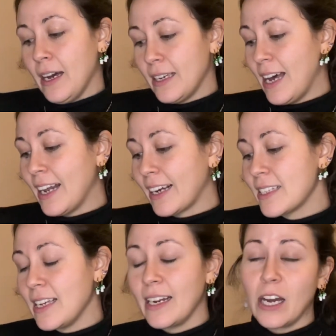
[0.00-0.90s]
Yeah, like I
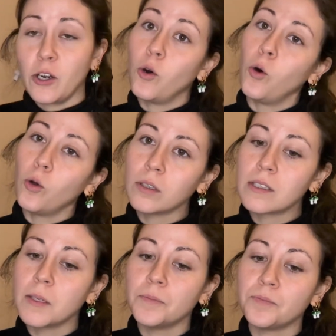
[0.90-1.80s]
said, a
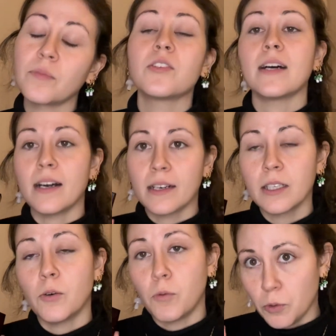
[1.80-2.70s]
cold, dark
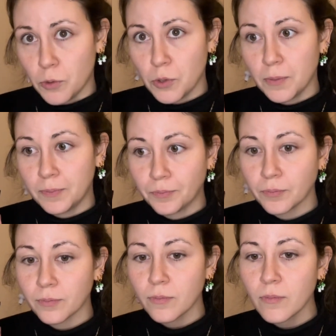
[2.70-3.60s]
rose.
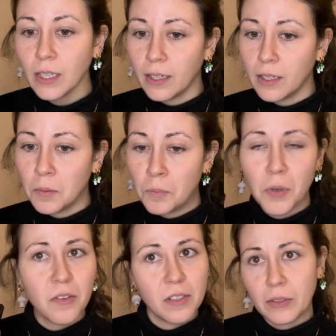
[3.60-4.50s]

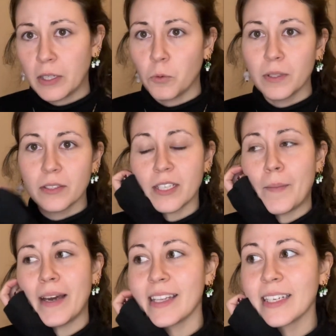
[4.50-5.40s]
Perfect for the wintertime.
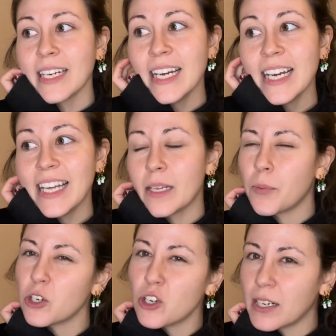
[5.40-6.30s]
I think the
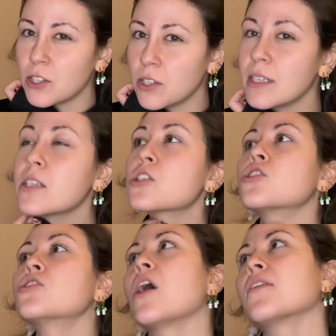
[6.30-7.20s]
projection is
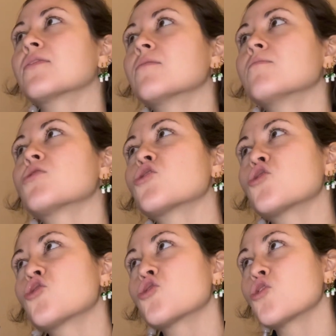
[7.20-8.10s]
not
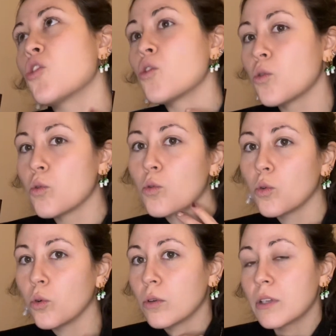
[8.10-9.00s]

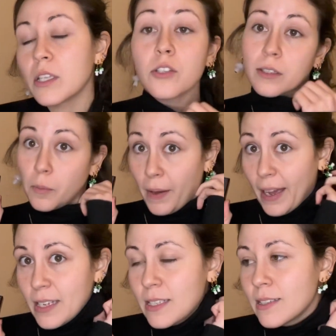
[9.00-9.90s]
so... it's not the
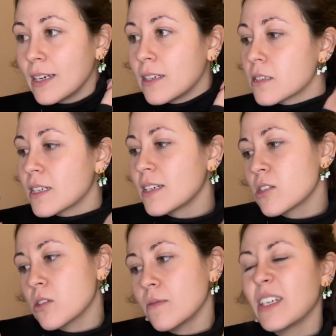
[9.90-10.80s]
best, and
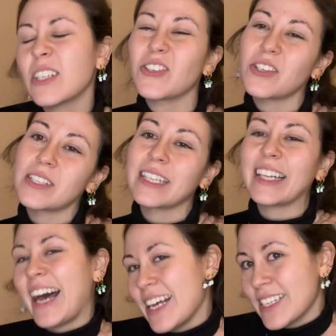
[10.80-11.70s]
it doesn't
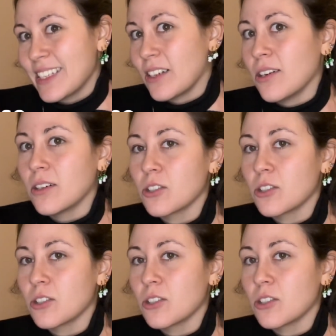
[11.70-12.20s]
last that long.